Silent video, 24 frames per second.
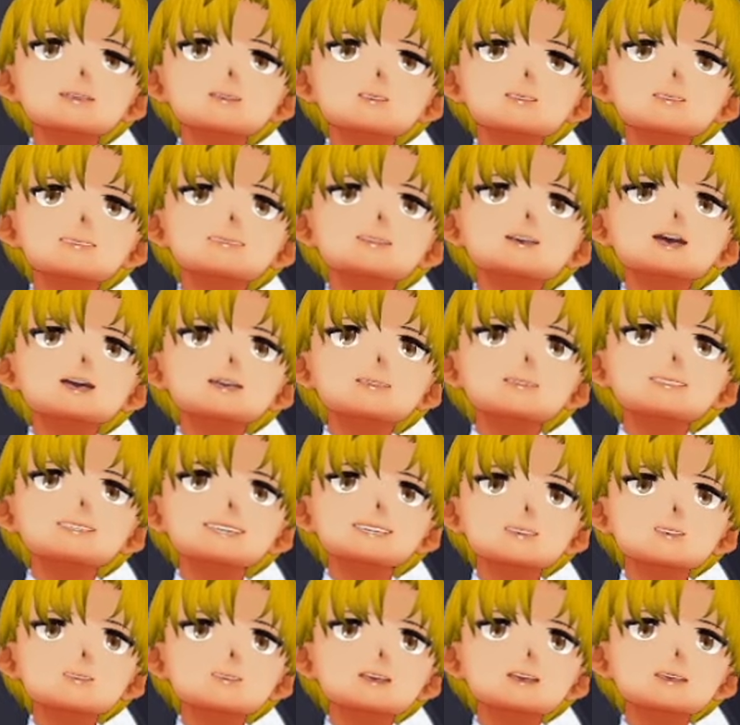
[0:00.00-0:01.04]
to Parfait
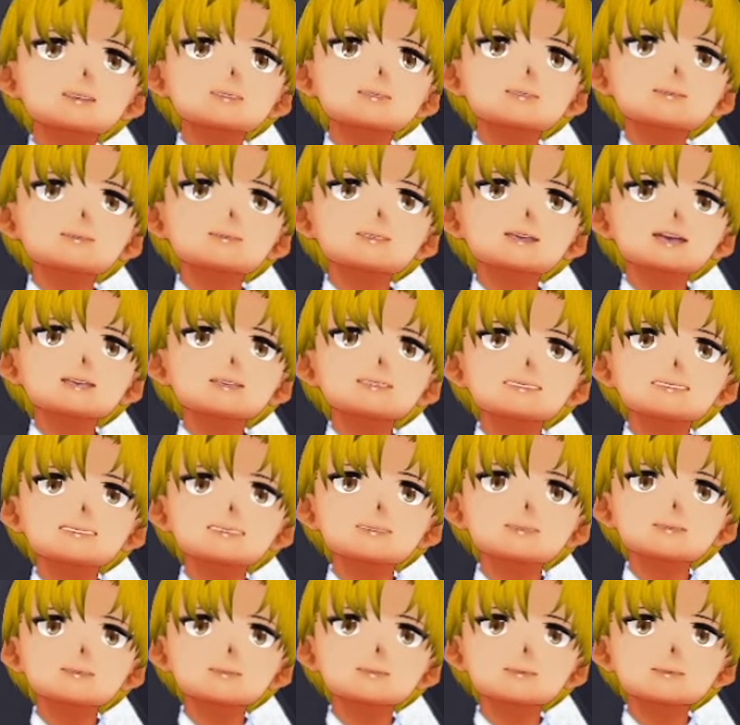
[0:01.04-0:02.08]
Girls, not me.
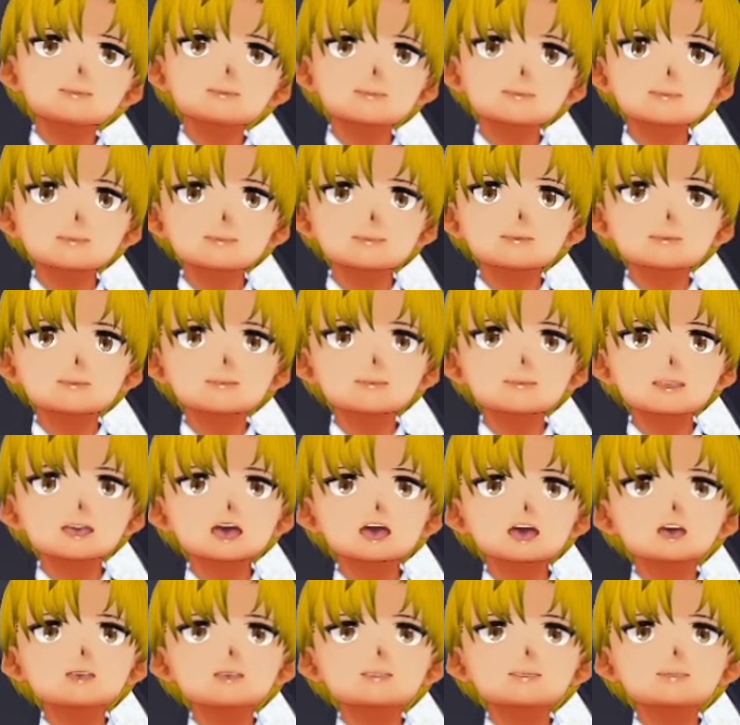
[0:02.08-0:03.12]

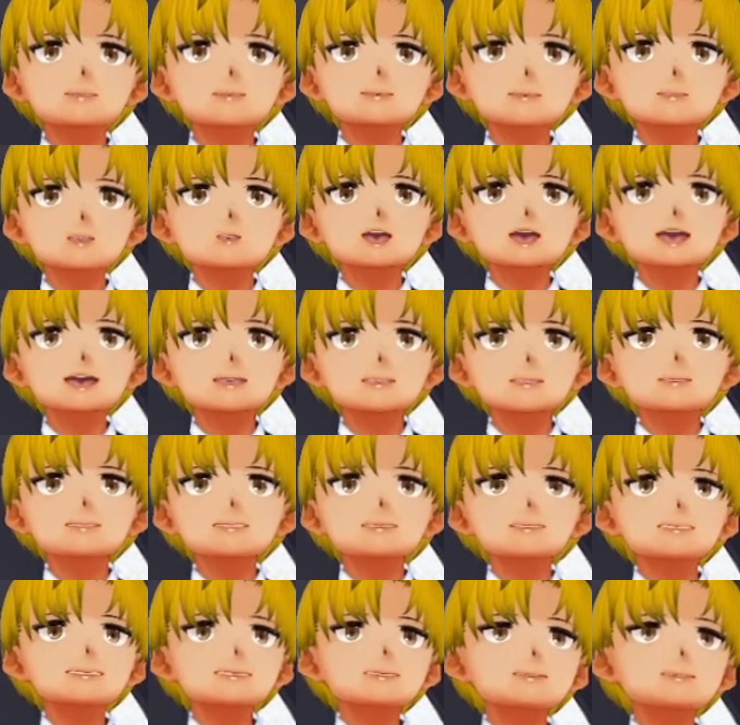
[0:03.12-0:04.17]
No. Well,
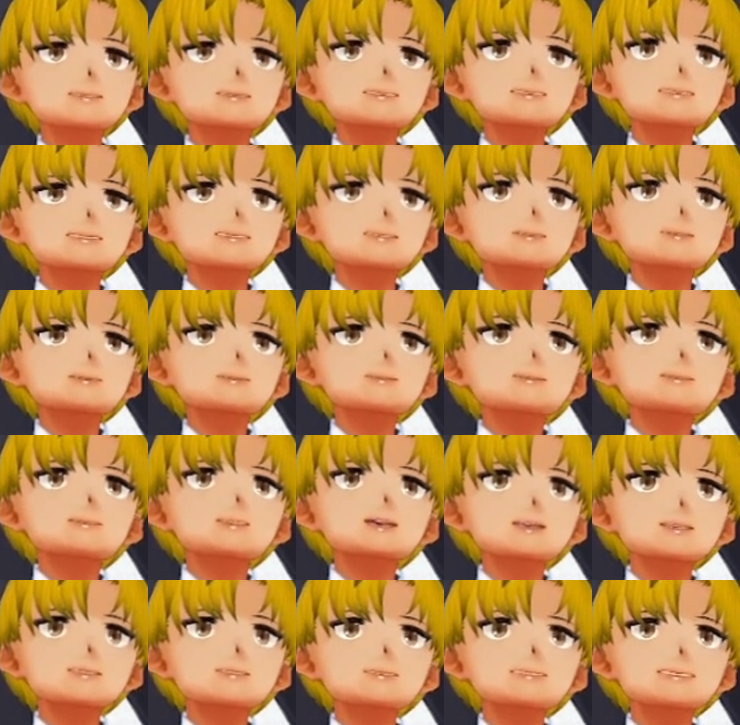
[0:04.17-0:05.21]
maybe it's true that
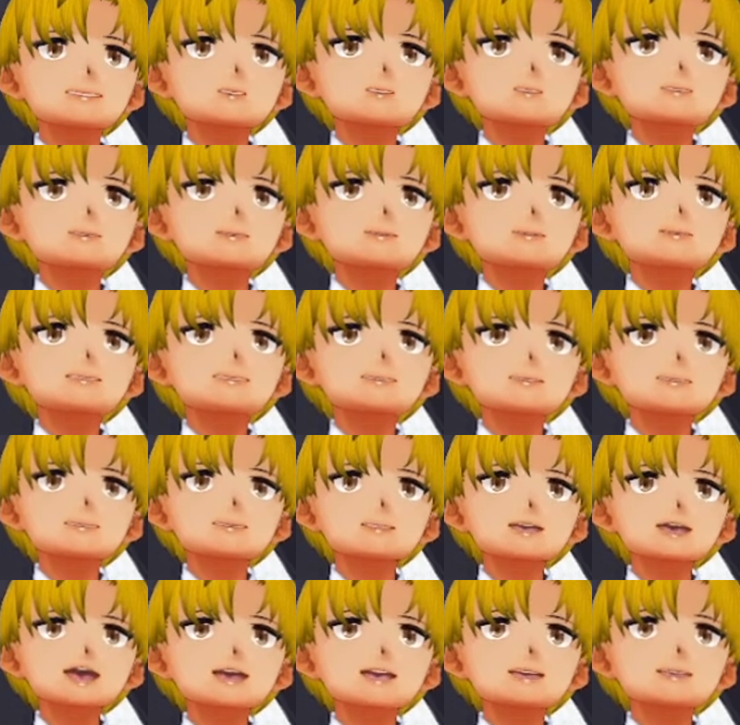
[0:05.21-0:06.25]
Parfait Girls put the
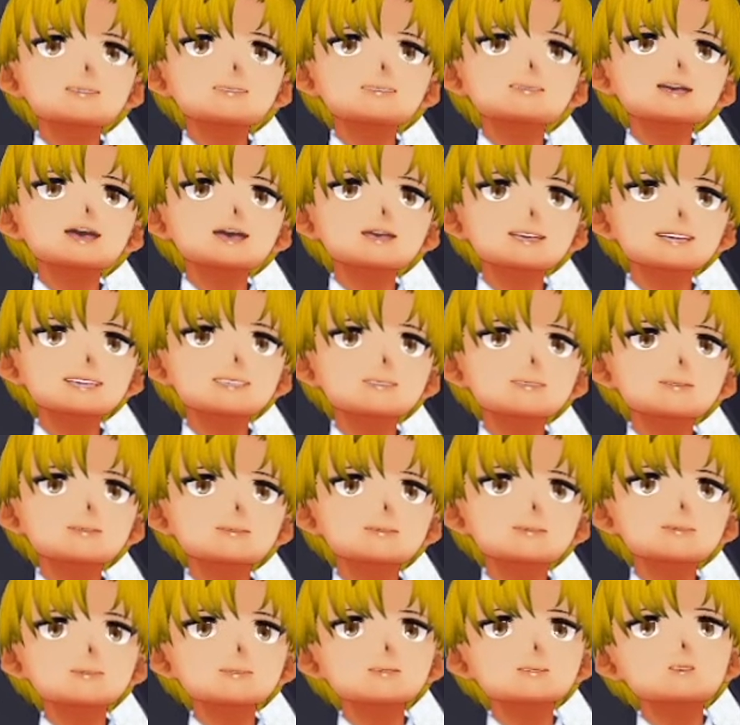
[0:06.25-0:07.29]
thought into my head,
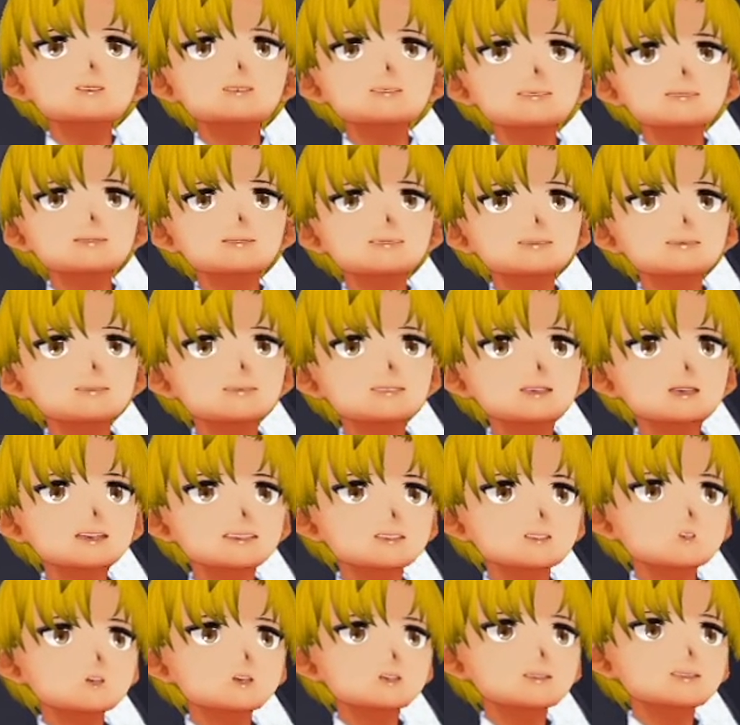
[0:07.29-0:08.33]
but it was still
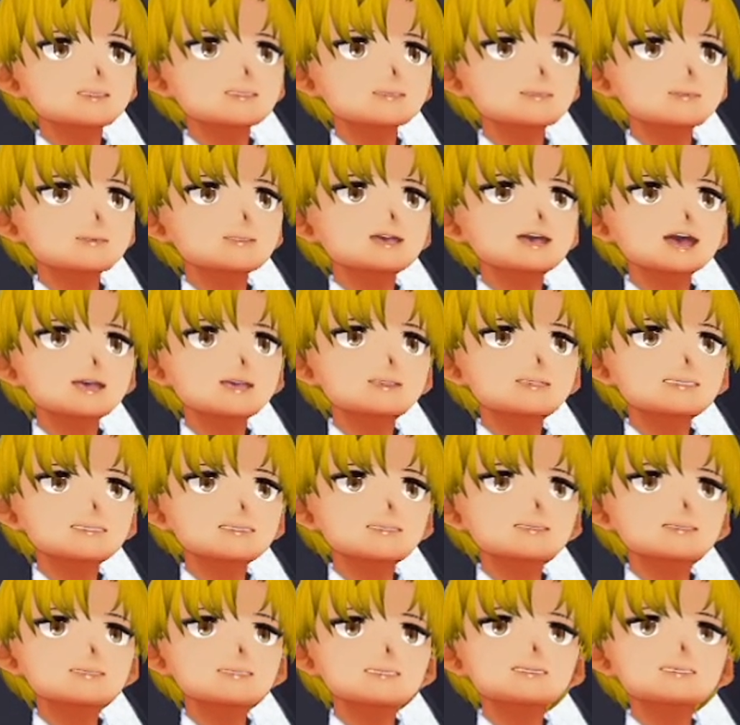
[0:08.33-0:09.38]
you who inspired me to
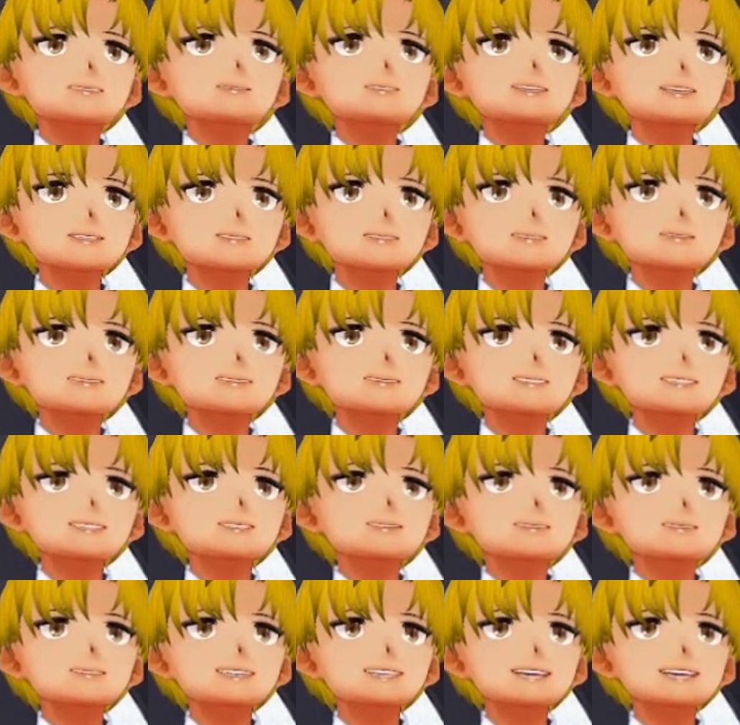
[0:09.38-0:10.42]
keep practicing every
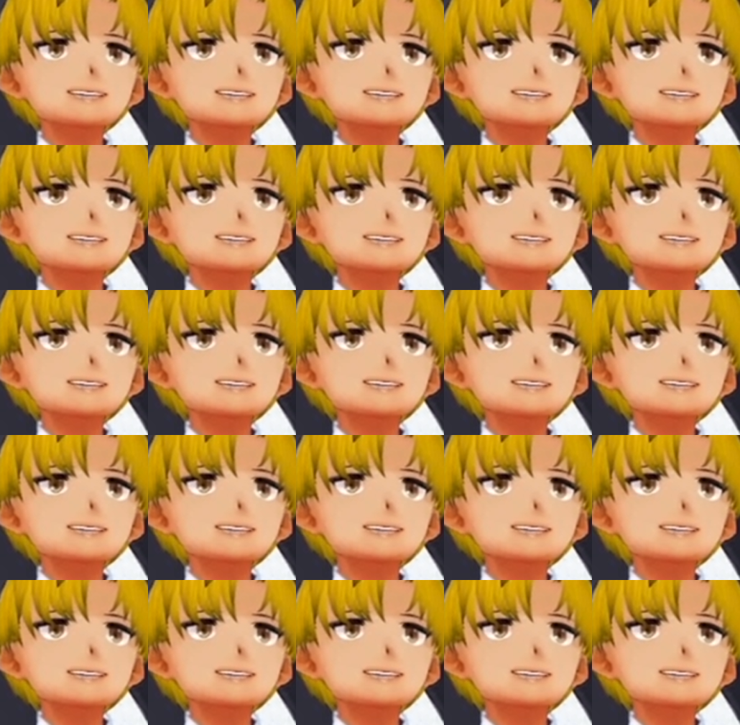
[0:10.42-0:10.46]
day.